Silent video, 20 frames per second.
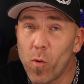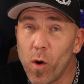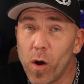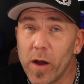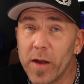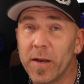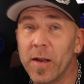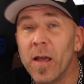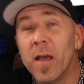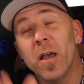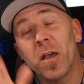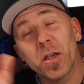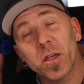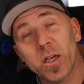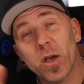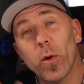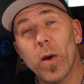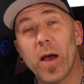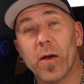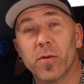one,
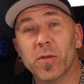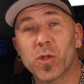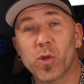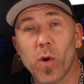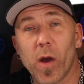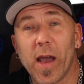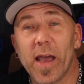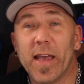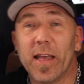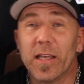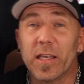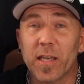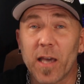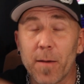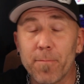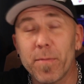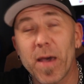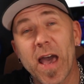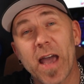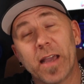go out and try it,
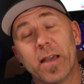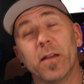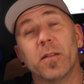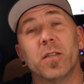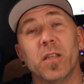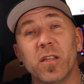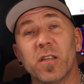come back to